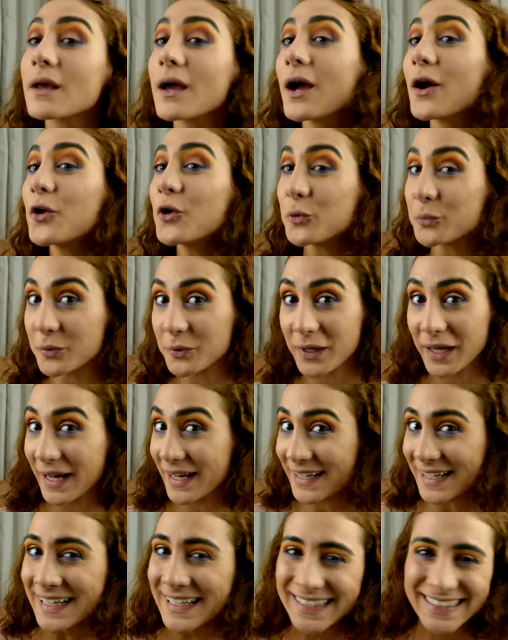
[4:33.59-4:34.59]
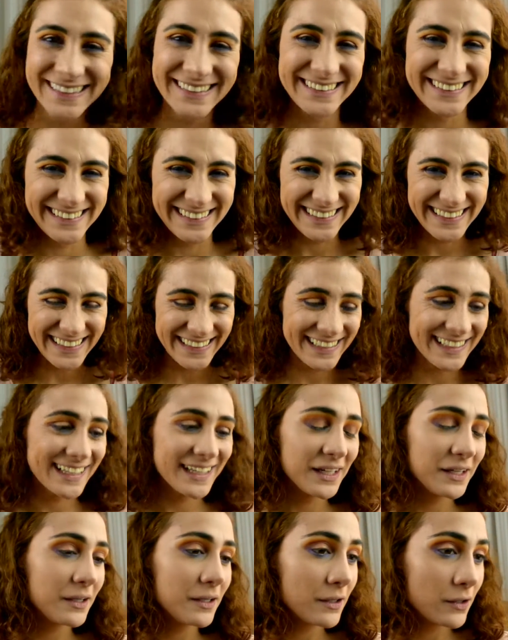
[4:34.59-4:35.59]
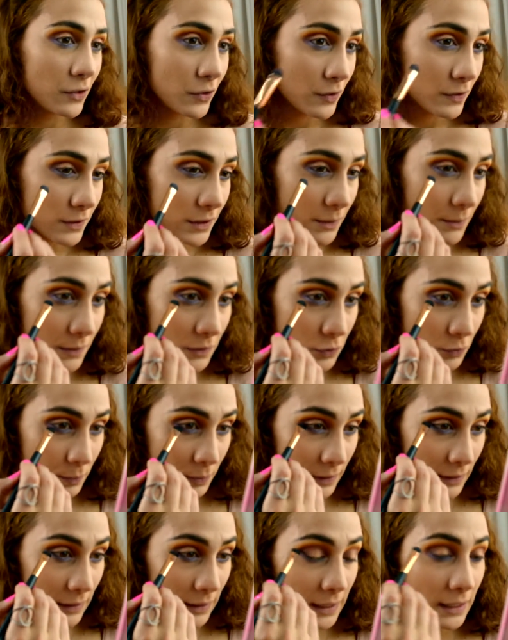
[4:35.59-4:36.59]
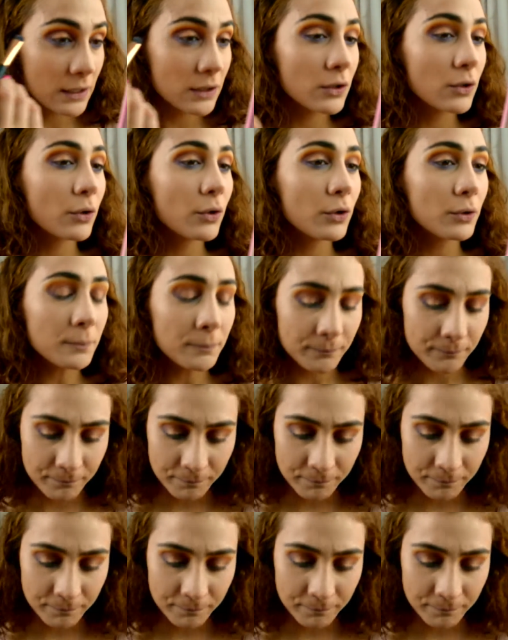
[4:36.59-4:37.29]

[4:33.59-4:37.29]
I hope you can. Se ve super lindo.